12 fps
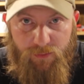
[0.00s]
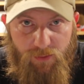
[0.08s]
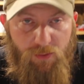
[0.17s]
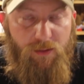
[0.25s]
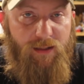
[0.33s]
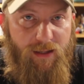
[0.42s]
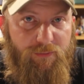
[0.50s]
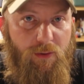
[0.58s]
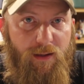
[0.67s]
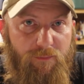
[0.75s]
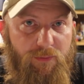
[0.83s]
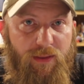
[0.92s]
You can have
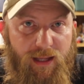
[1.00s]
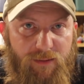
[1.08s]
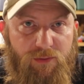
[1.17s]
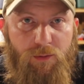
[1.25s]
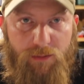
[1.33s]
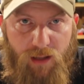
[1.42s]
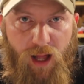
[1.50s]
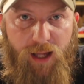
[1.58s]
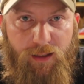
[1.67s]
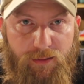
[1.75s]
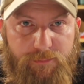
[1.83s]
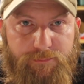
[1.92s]
credit for that if you would
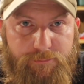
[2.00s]
like.